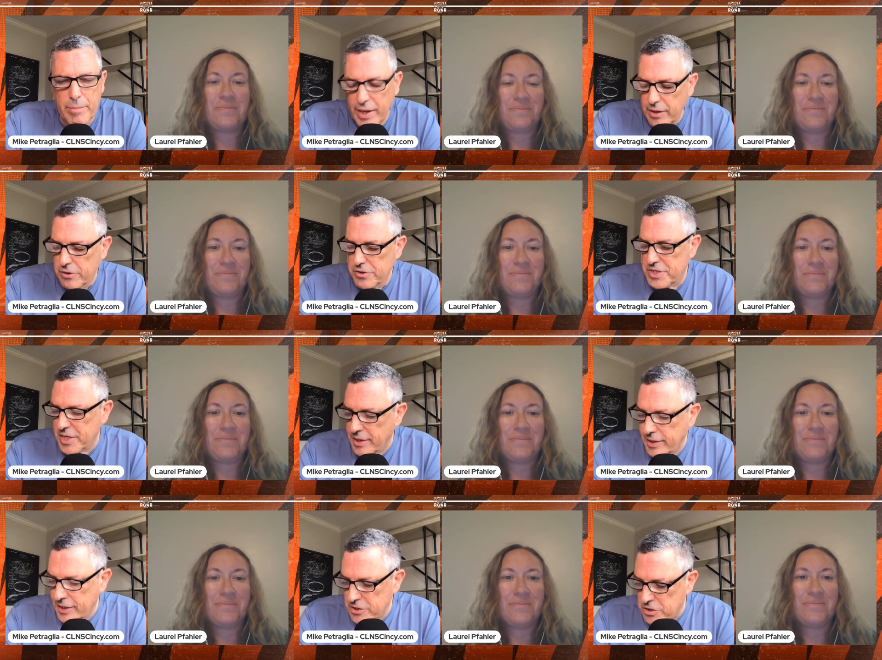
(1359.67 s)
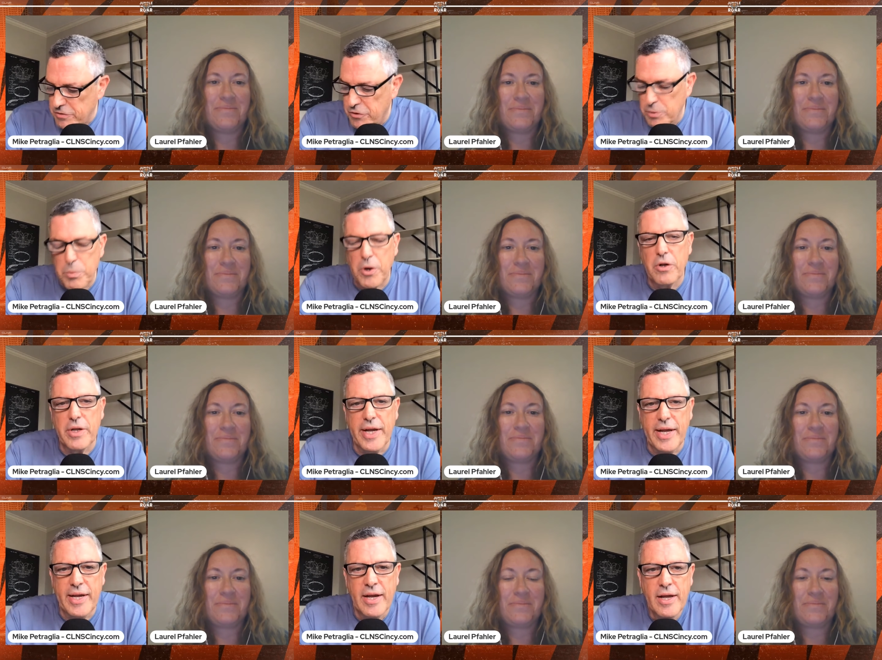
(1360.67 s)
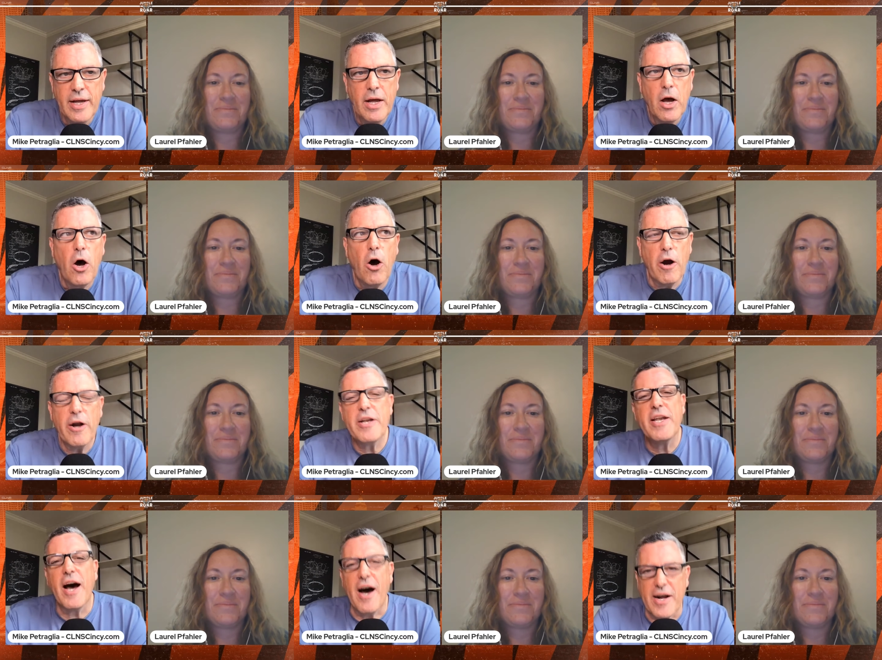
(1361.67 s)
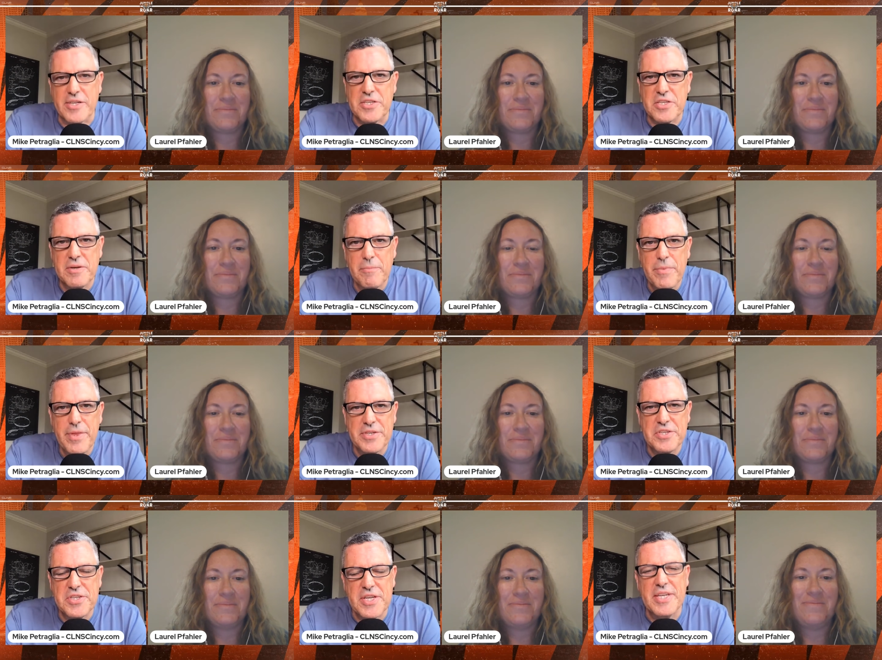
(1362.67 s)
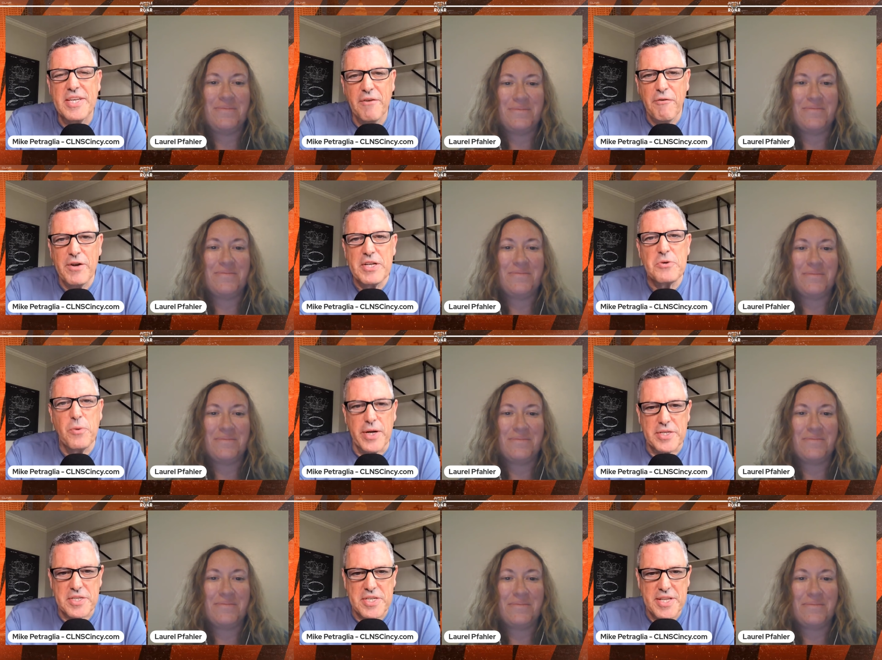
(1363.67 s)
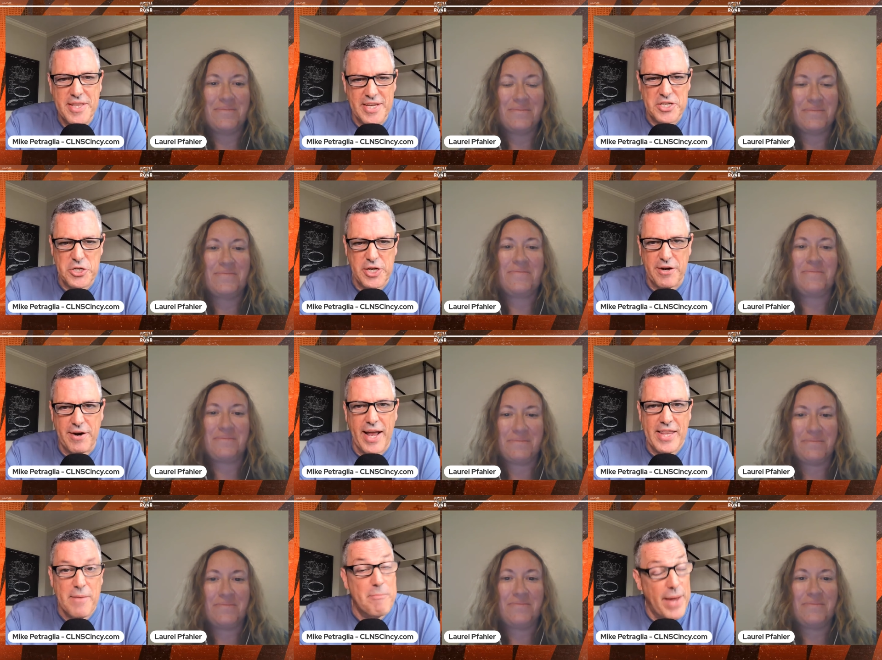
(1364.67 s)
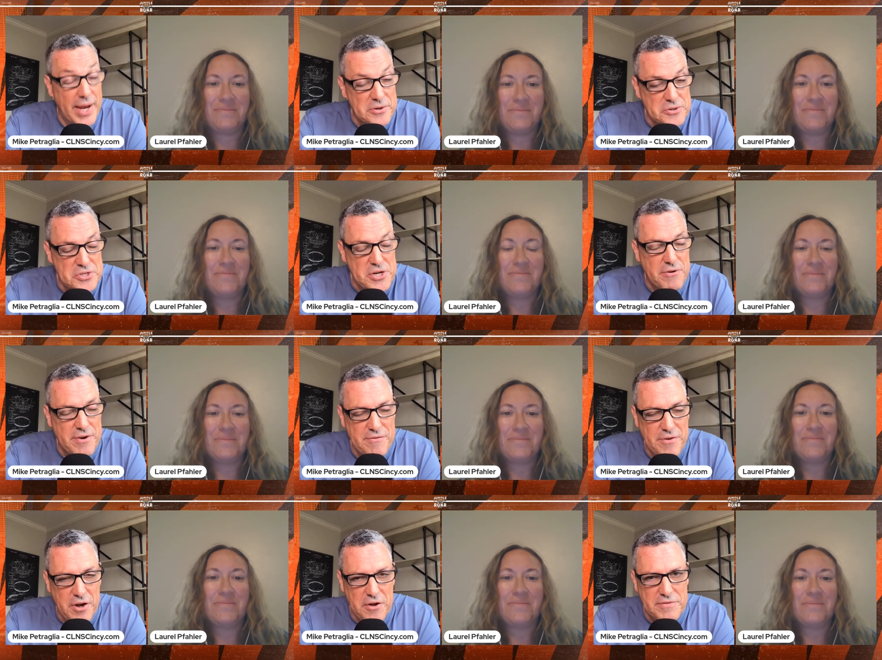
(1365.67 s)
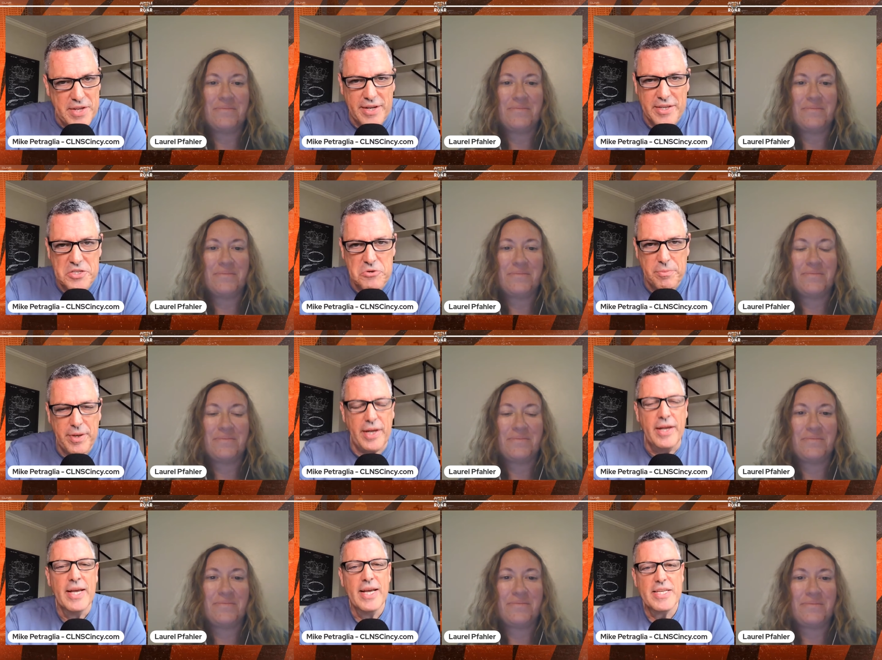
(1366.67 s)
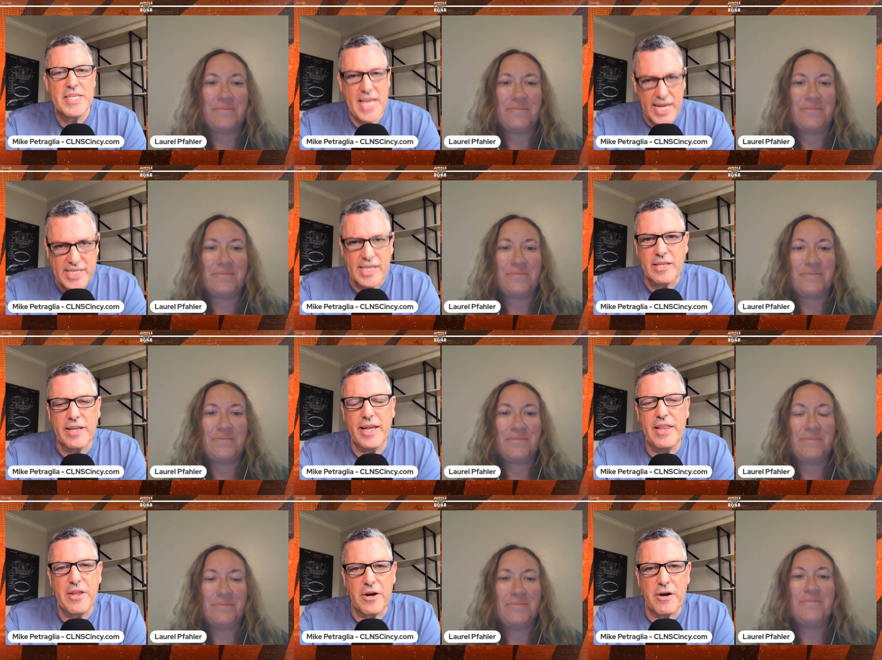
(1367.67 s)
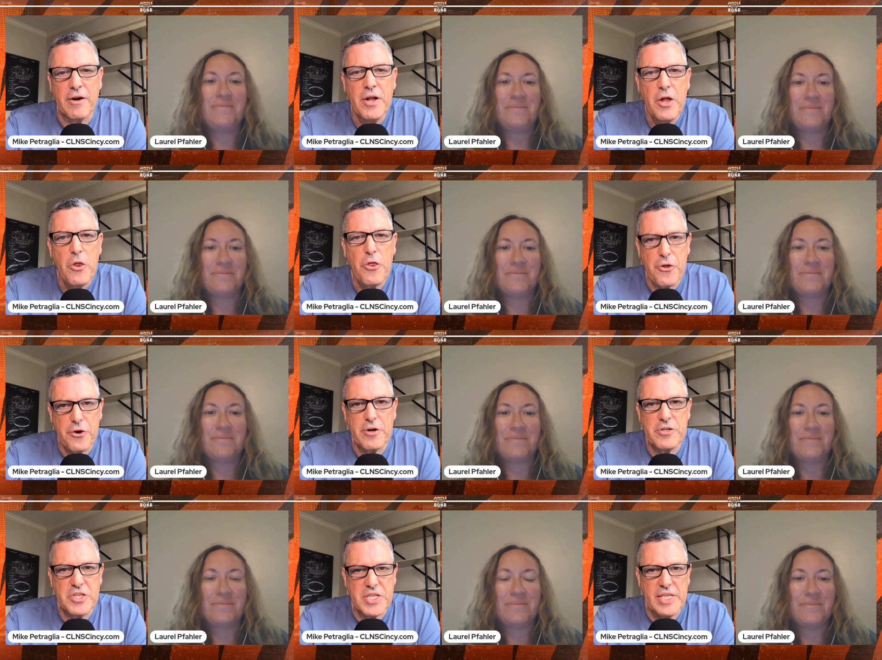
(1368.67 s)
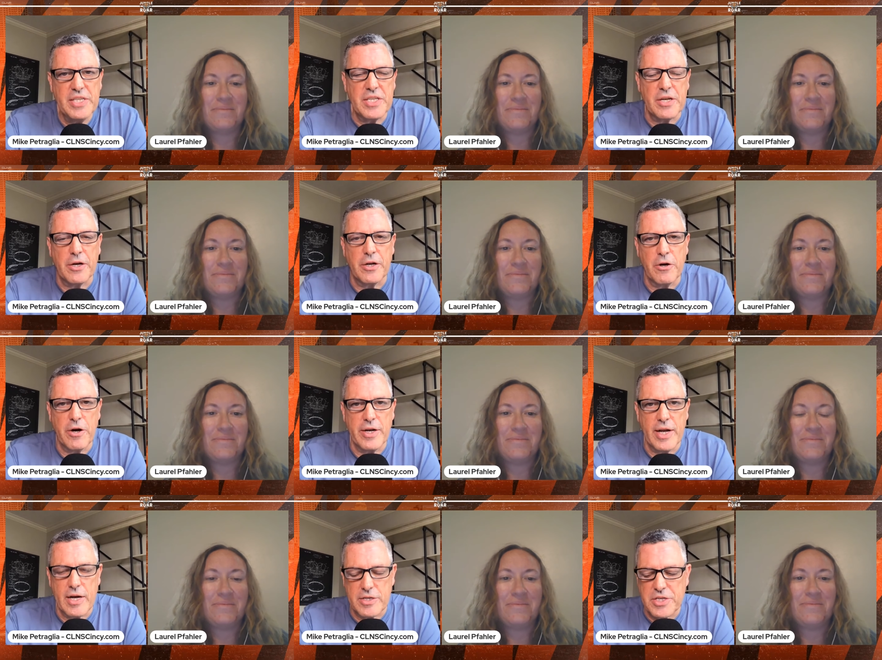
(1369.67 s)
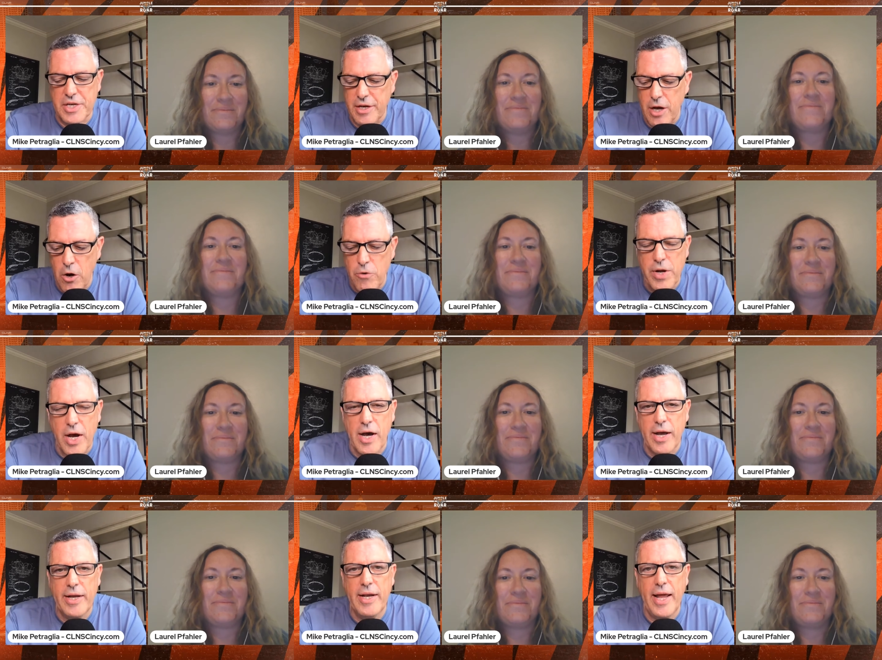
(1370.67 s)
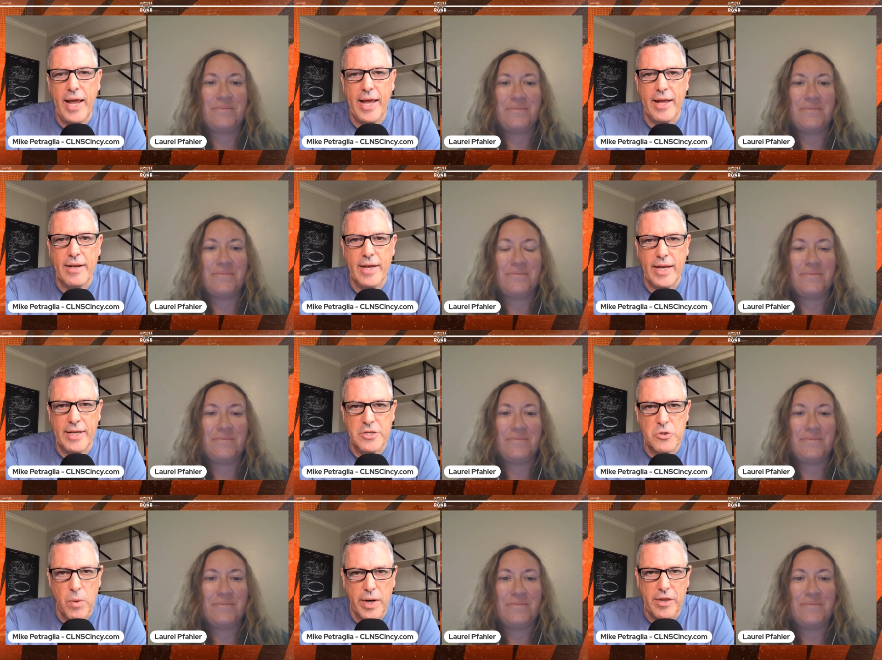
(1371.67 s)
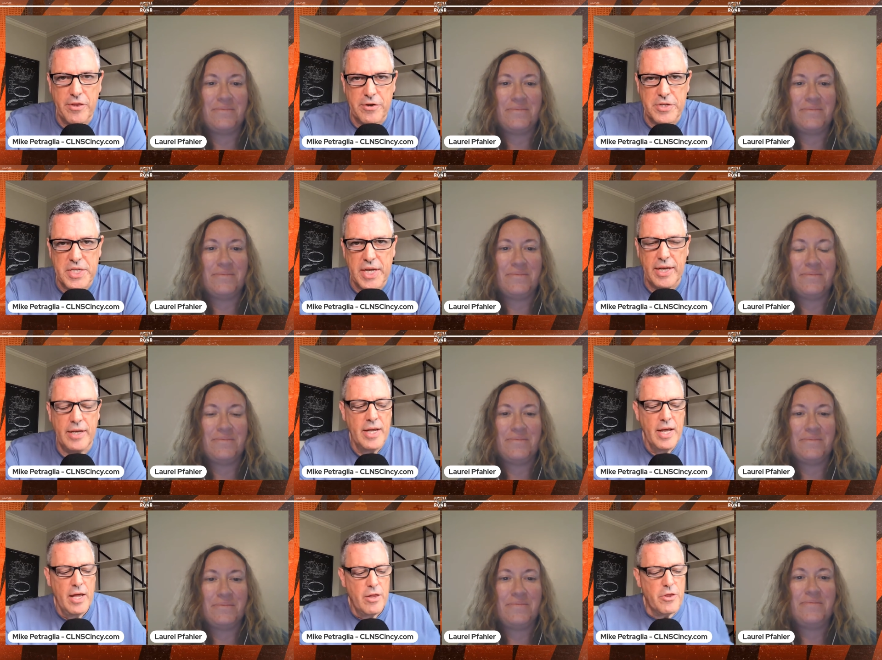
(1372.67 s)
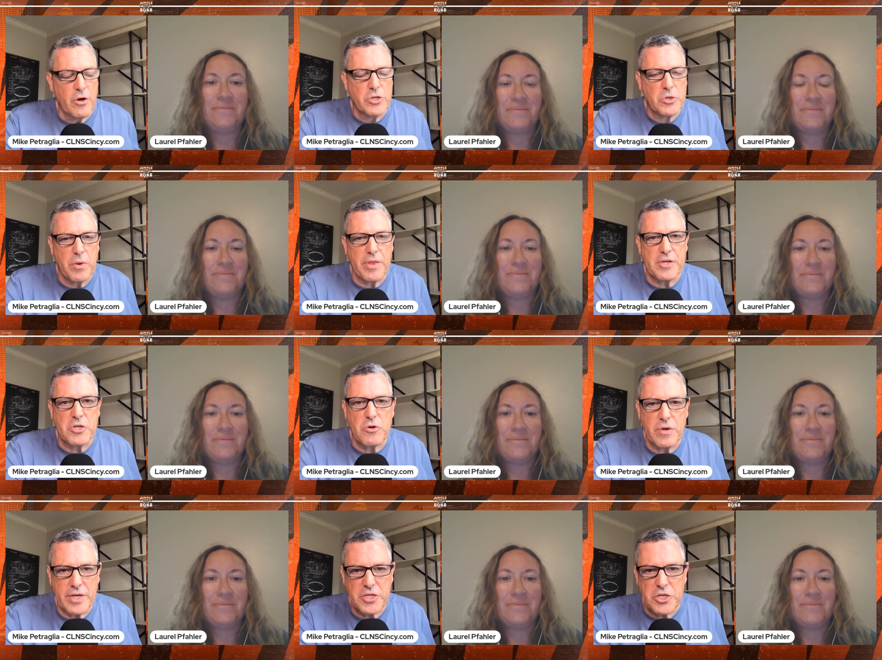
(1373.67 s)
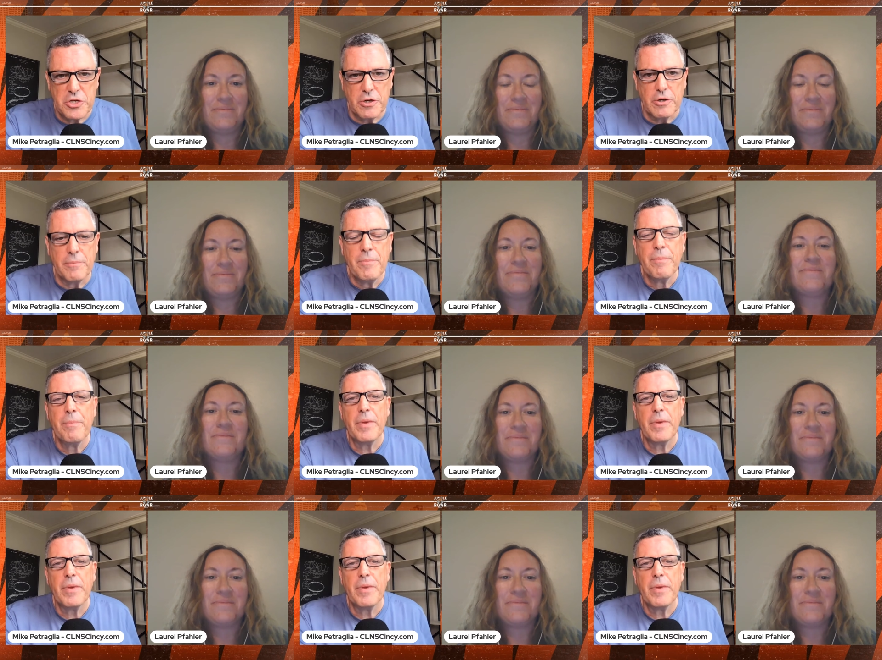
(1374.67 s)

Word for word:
Speaker 1: Bengals and the National Football League. Hard knocks. This is a different twist this year, and the Bengals are involved in it. This will be technically their third season on Hard Knocks in 09 and in 2013. Those were the traditional